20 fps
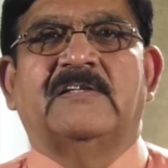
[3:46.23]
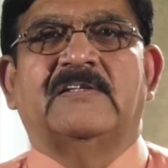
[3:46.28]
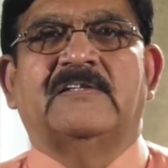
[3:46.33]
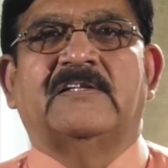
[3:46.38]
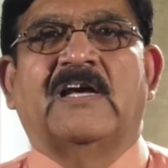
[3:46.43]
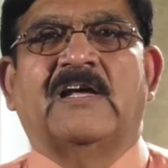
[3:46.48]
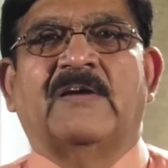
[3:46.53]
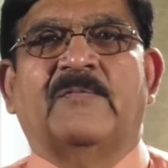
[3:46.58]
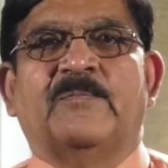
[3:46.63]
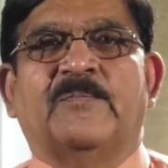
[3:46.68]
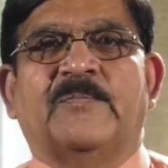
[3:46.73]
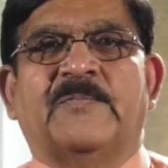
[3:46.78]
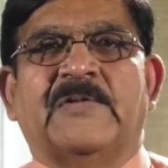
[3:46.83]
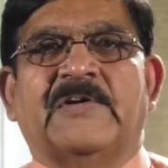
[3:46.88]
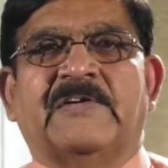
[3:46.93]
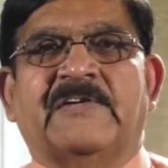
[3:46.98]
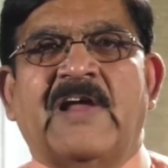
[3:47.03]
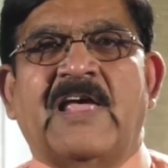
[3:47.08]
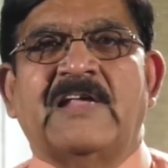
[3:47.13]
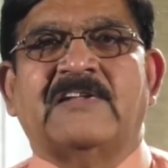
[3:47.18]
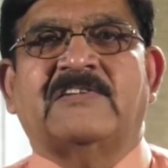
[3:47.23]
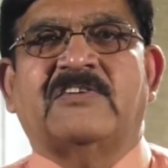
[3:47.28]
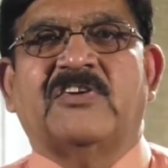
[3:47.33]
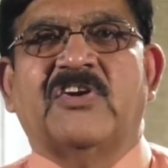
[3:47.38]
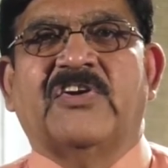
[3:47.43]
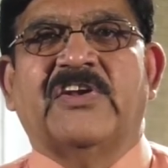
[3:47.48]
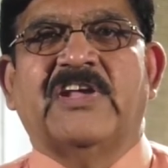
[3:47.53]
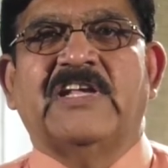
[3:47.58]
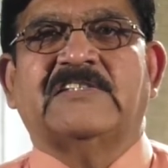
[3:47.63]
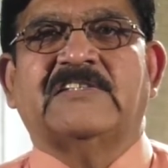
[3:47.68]
the rest
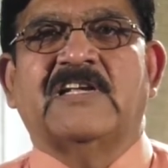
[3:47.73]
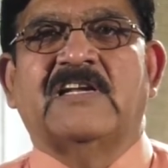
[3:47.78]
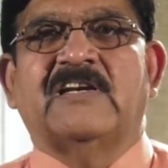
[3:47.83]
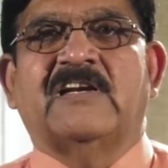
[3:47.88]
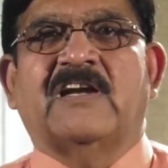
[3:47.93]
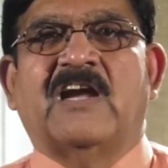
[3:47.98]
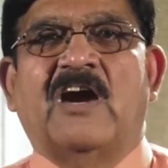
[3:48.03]
region